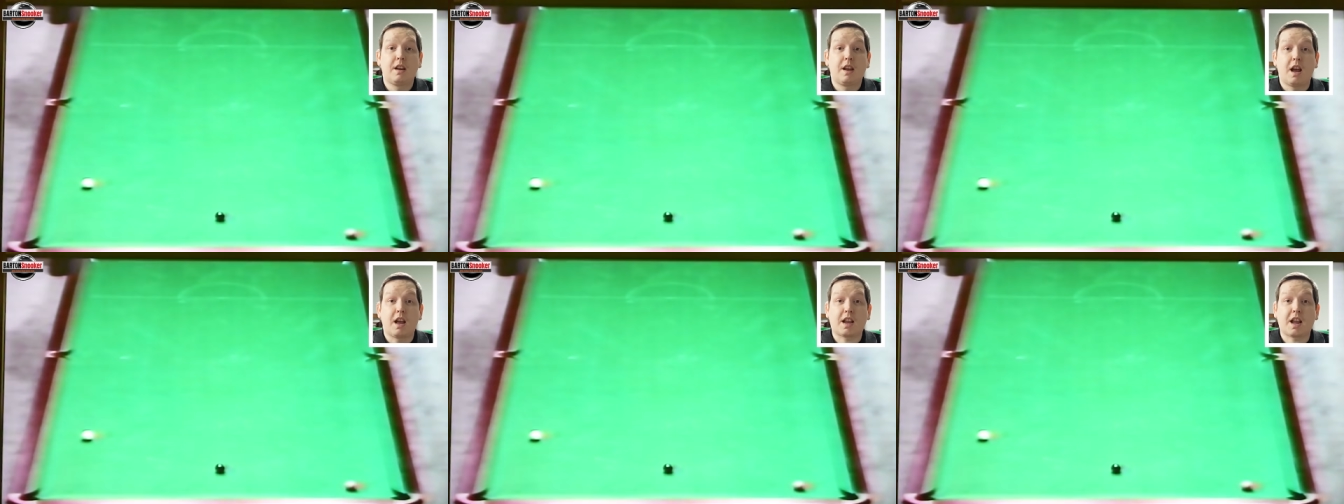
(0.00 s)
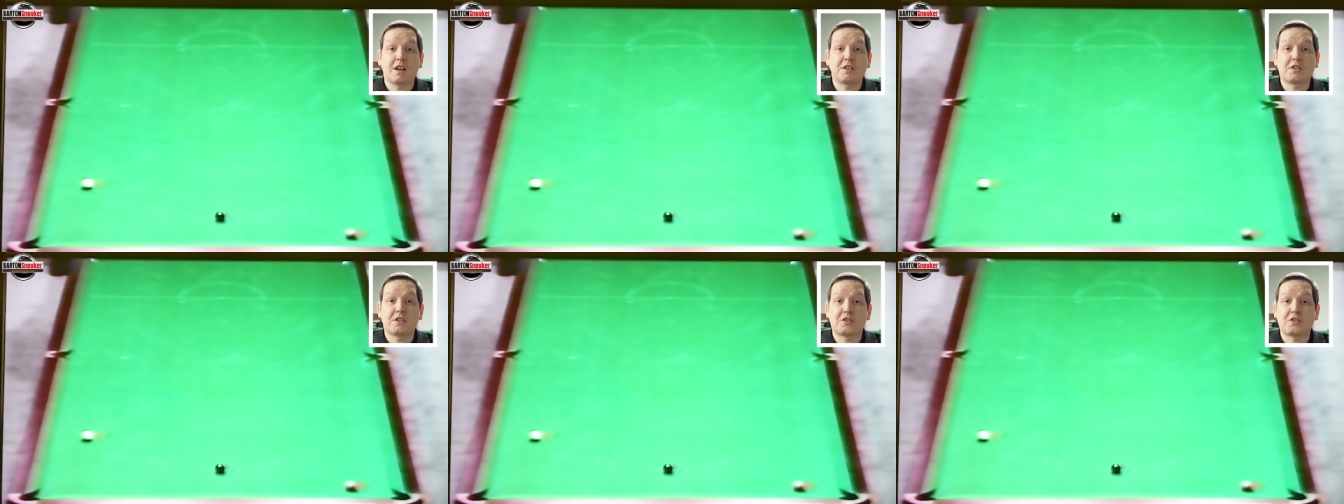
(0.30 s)

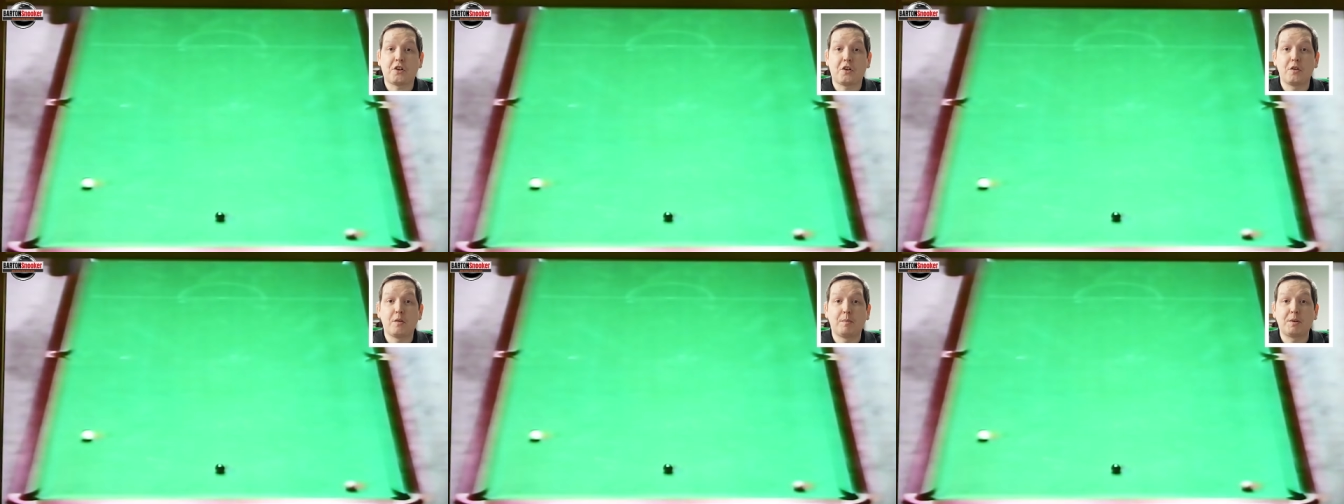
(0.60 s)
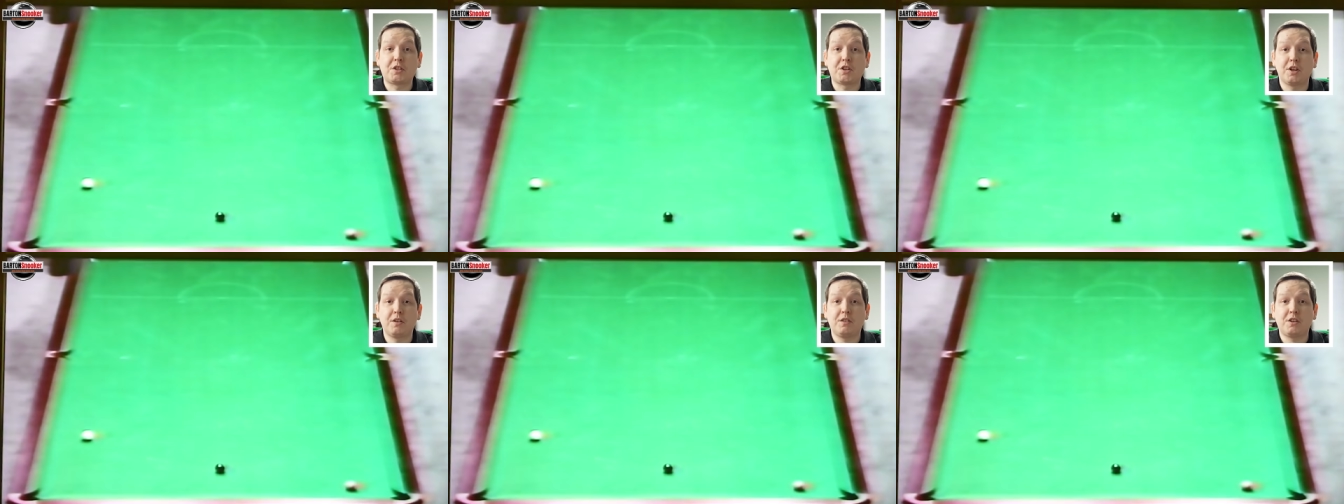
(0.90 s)
Okay, so shot number
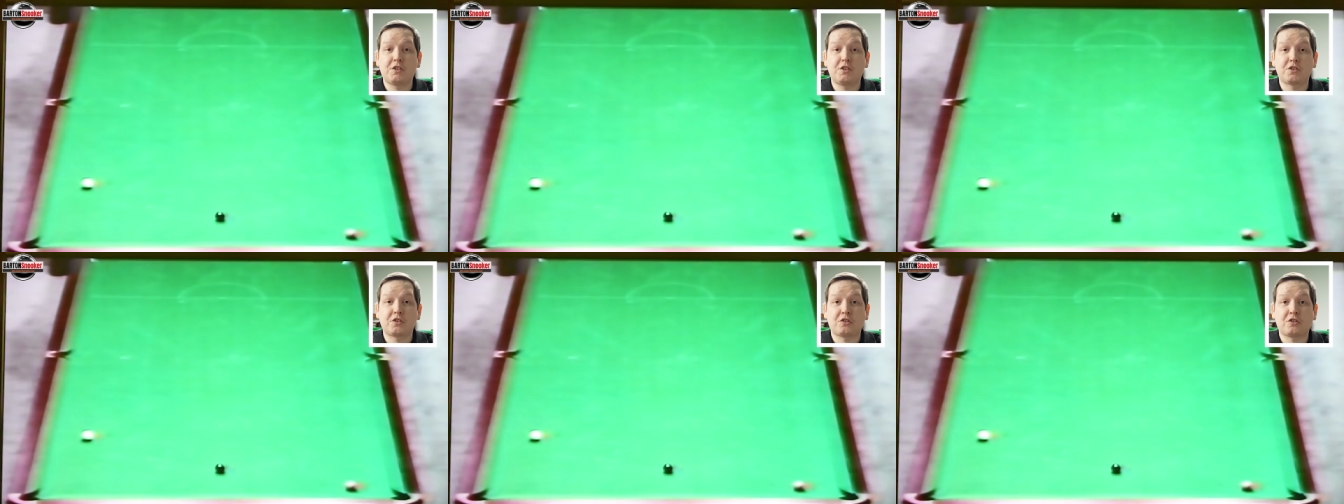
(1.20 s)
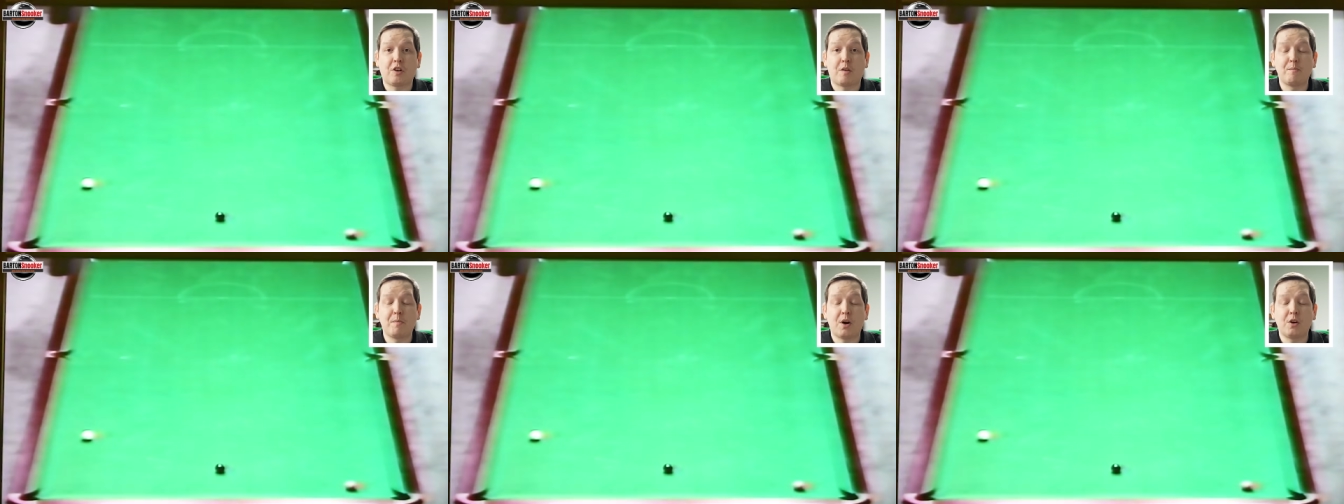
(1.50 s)
2, this is a
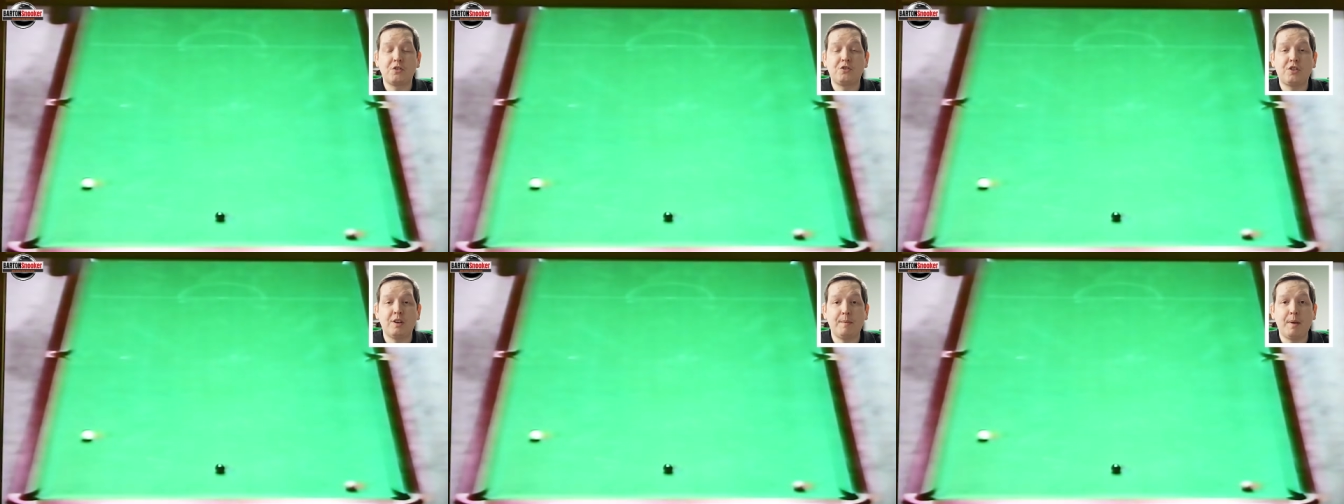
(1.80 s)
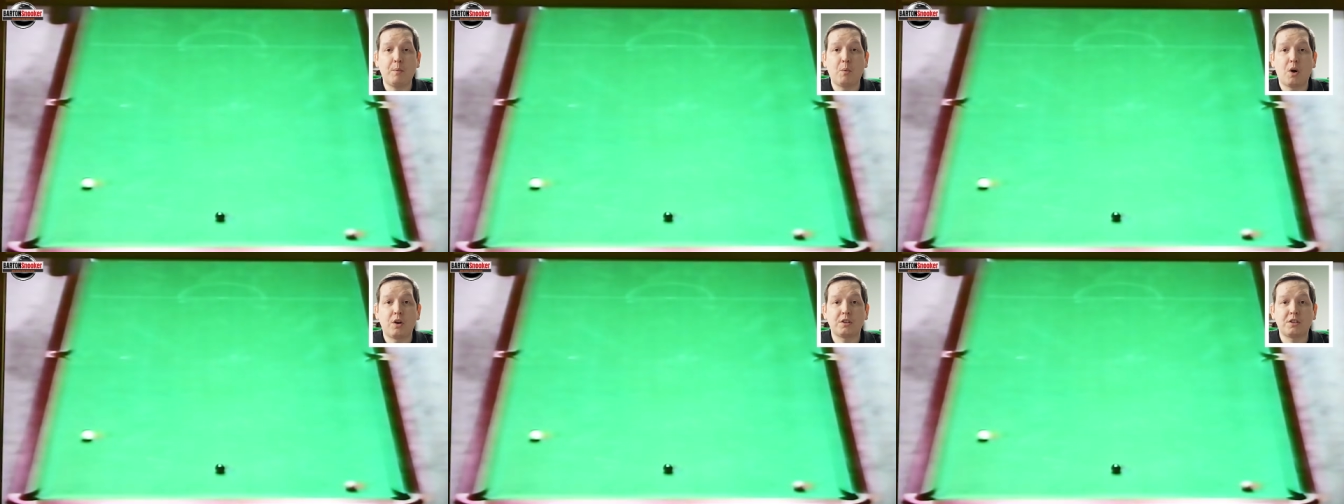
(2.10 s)
shot by
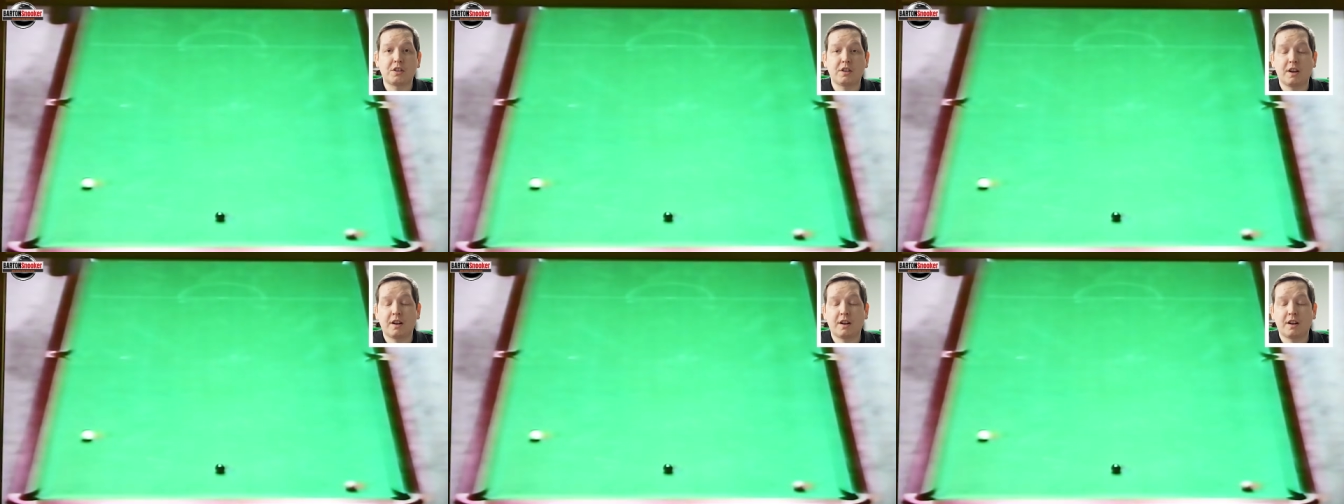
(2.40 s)
Jimmy White,